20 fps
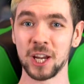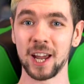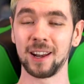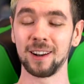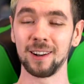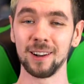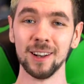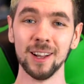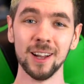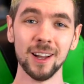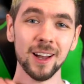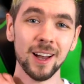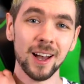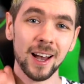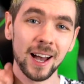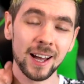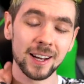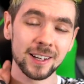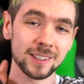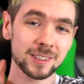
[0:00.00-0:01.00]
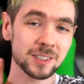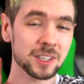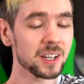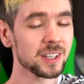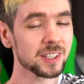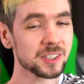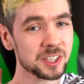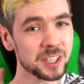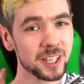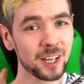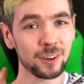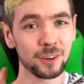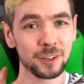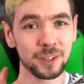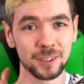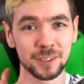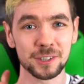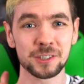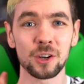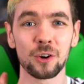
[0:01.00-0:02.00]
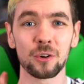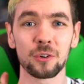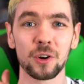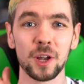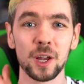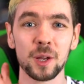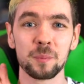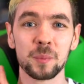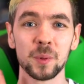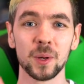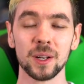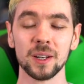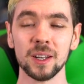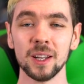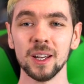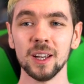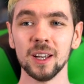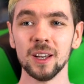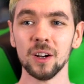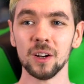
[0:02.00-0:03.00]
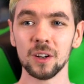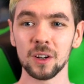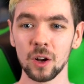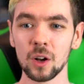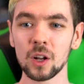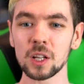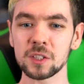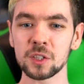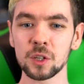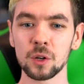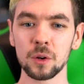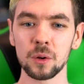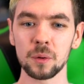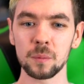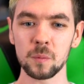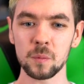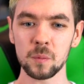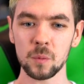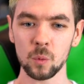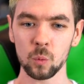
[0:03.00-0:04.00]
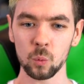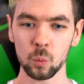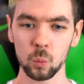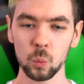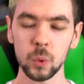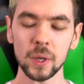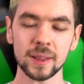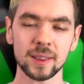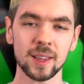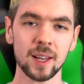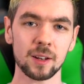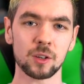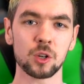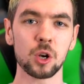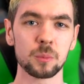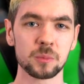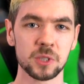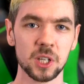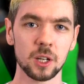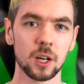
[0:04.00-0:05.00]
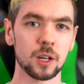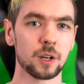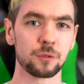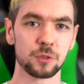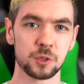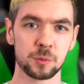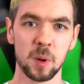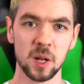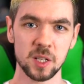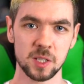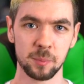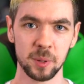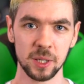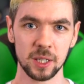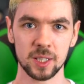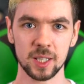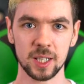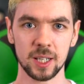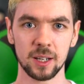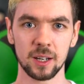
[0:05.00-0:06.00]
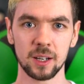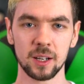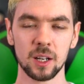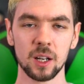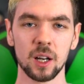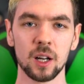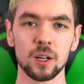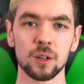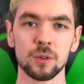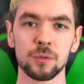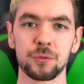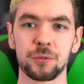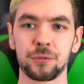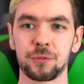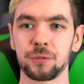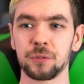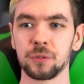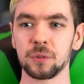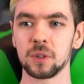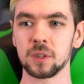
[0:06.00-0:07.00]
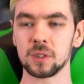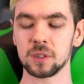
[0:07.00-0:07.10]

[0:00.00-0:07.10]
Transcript: channel and it's kind of scary in its own right but also with that comes a lot of responsibility and a lot of